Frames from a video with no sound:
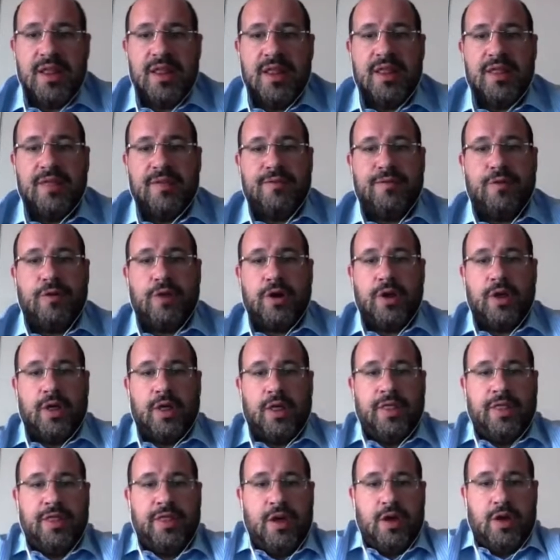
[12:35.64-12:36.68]
for
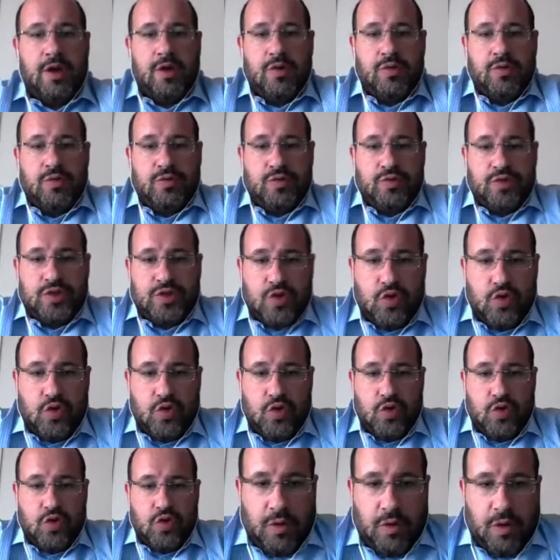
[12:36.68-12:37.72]
those
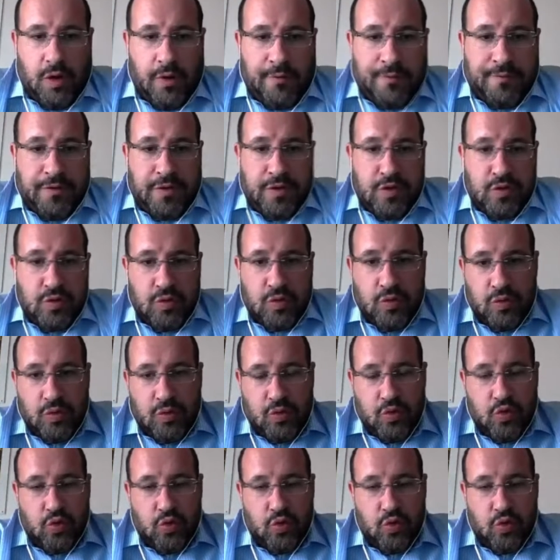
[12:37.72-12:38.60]
of you